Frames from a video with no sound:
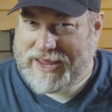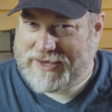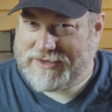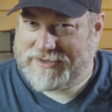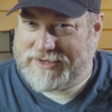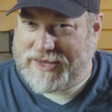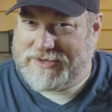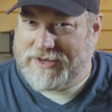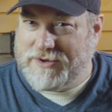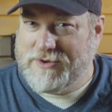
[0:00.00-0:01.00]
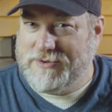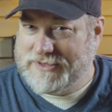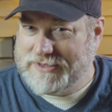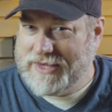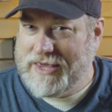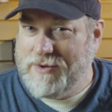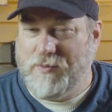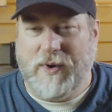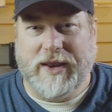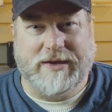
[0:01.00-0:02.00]
is until you see
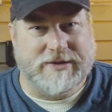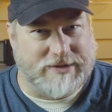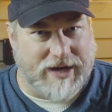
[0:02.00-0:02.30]
what it